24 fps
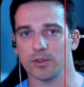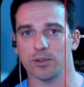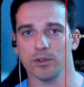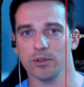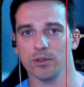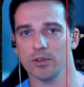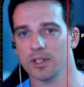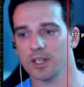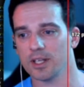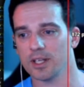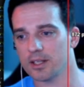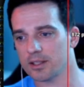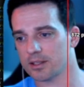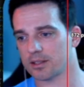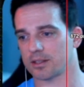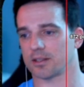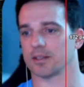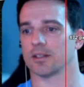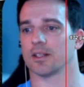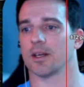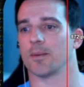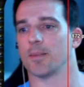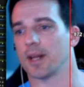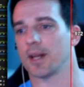do this,
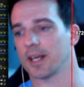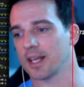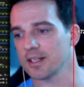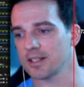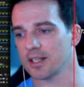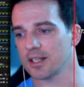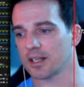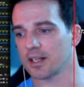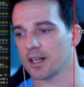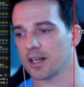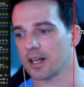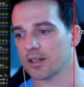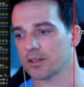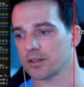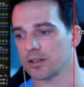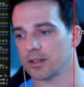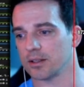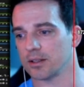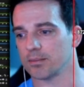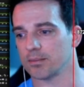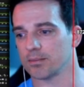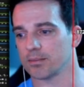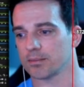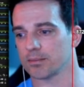I mean, I guess I could
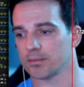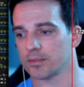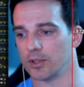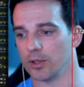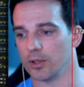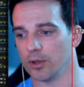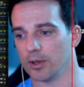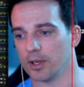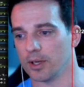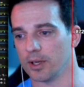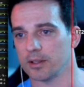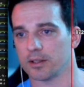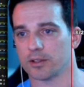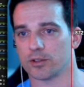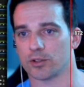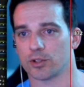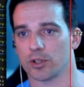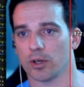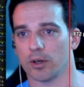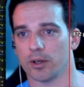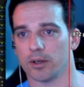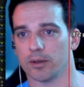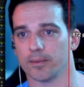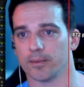actually do it and
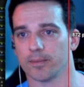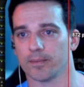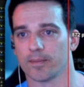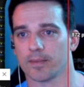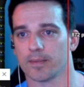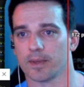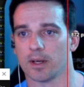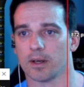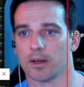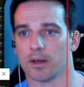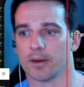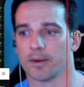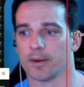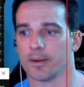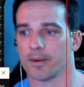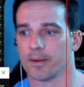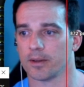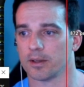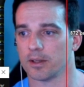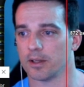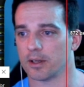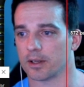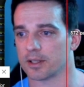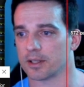show you.
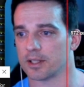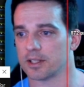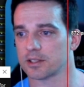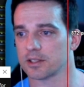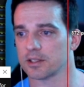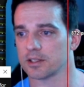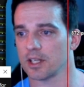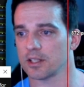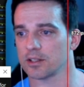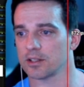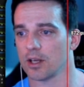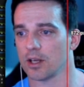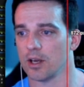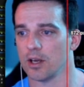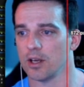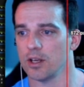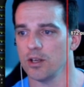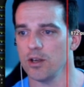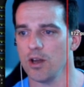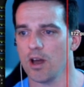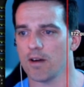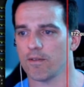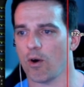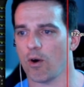Look, it says
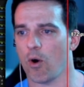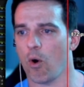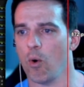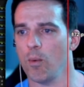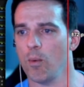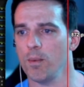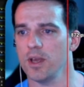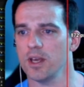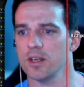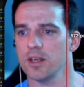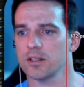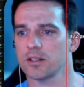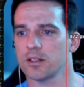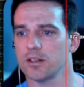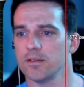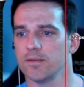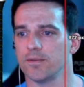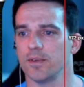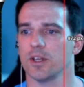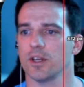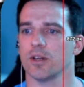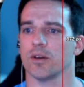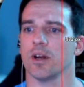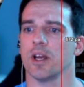you have OBS
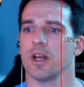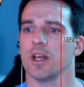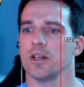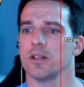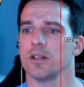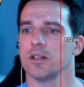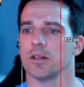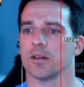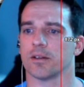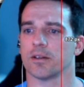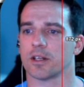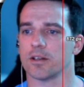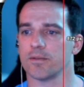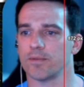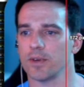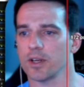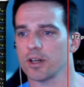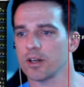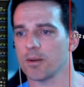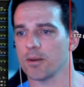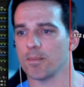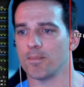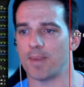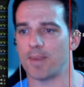
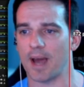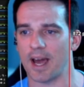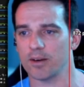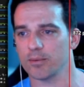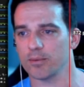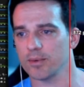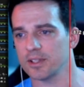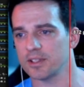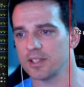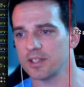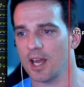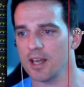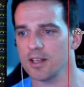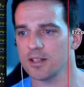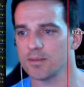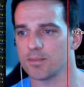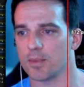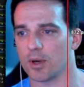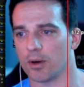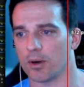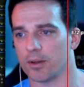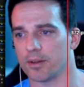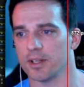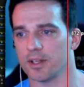configured in bandwidth test
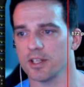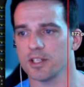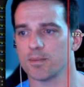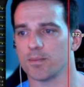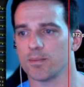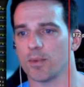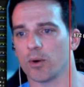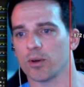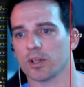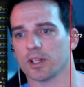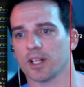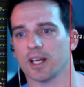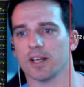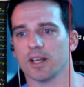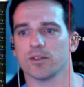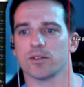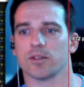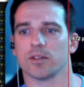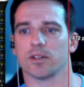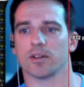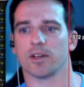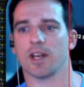mode. This mode allows you the